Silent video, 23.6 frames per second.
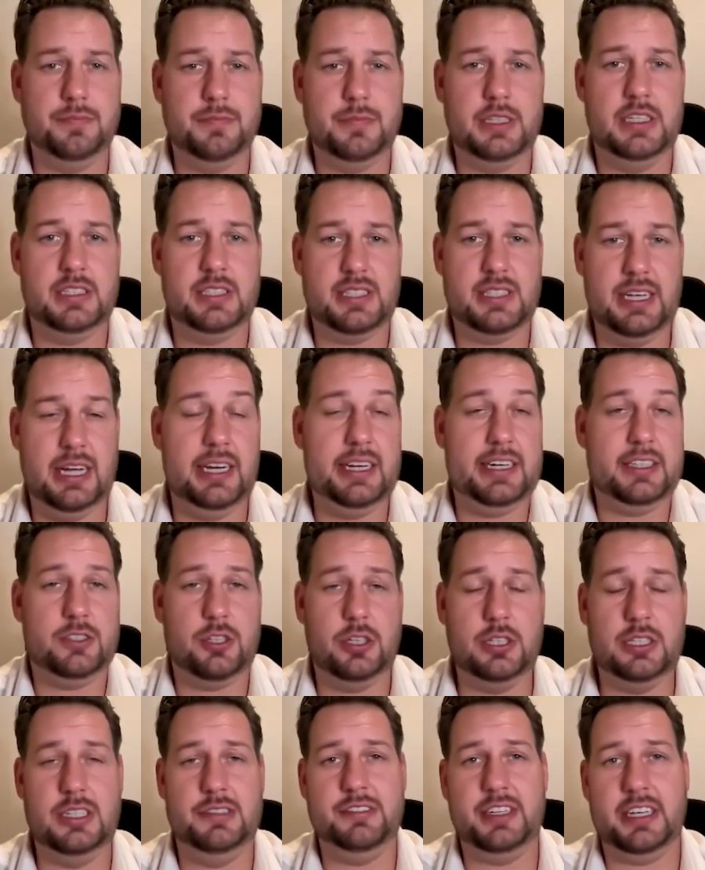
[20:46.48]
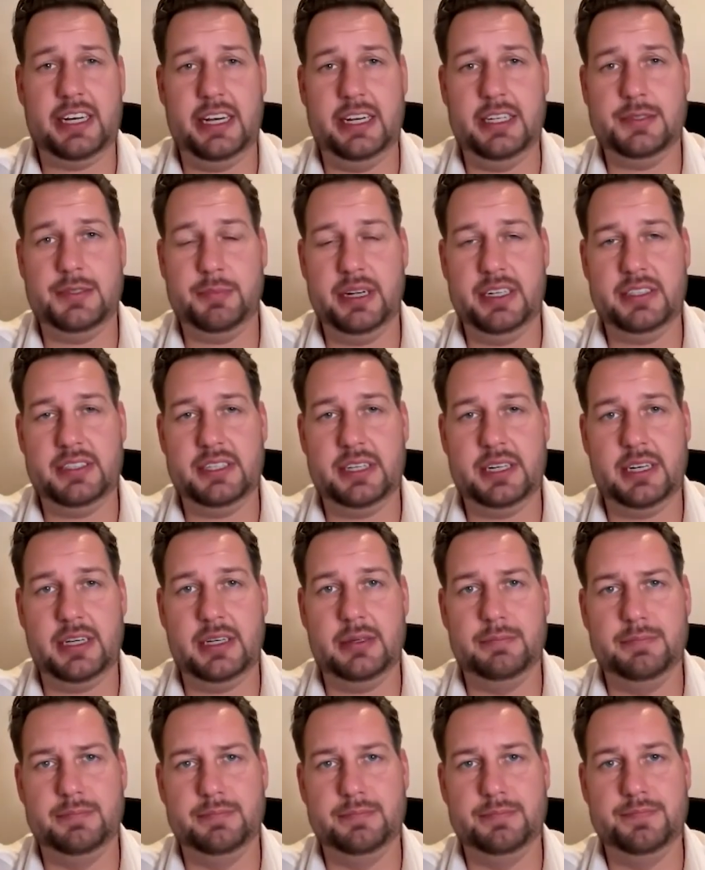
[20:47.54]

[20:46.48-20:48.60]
it's yeah. selling certificates uh, basically